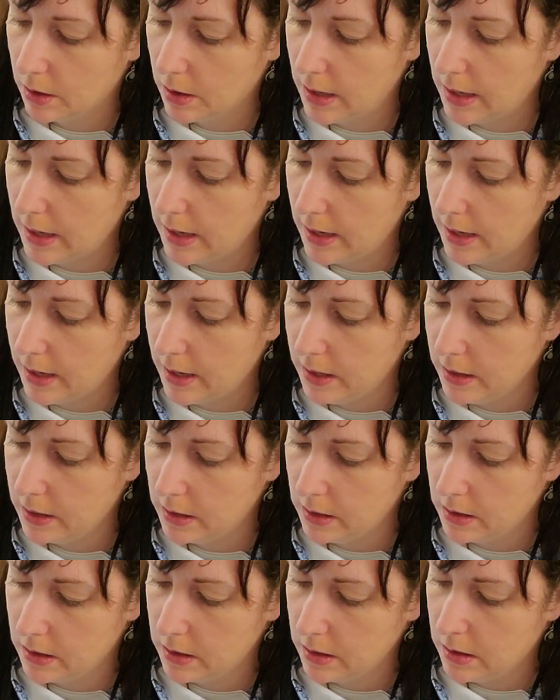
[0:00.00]
Okay.
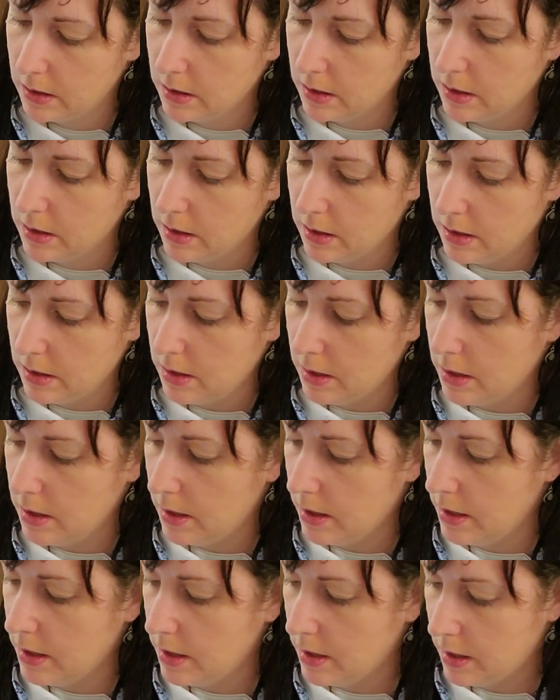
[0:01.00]

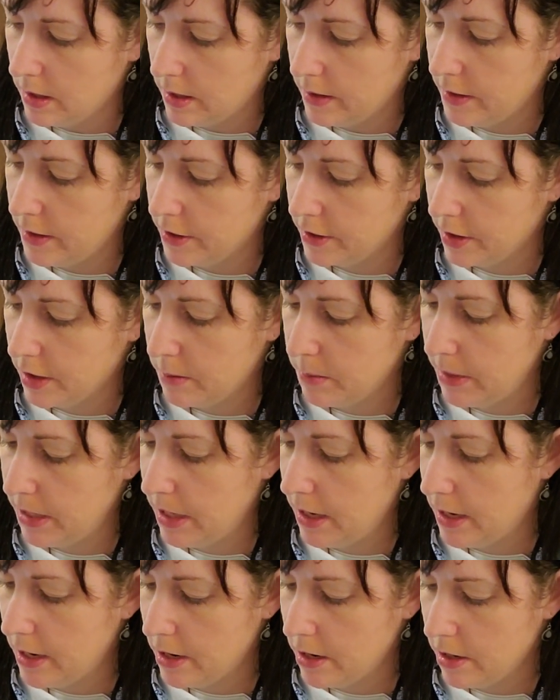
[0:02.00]
And then you're going to be
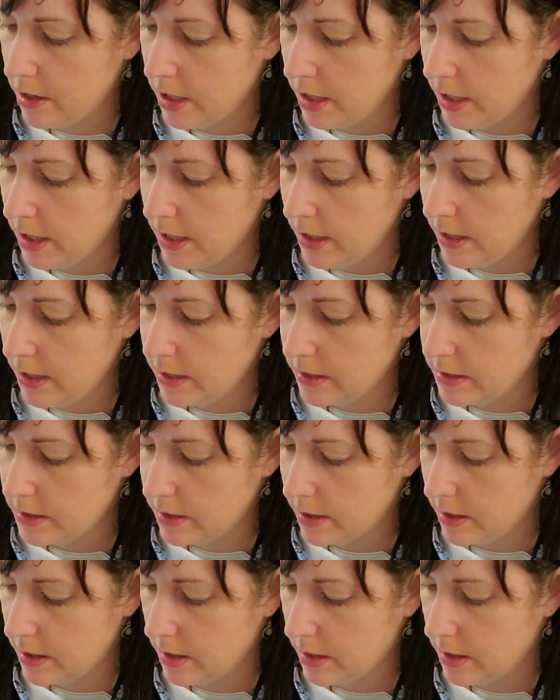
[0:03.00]
ironing it.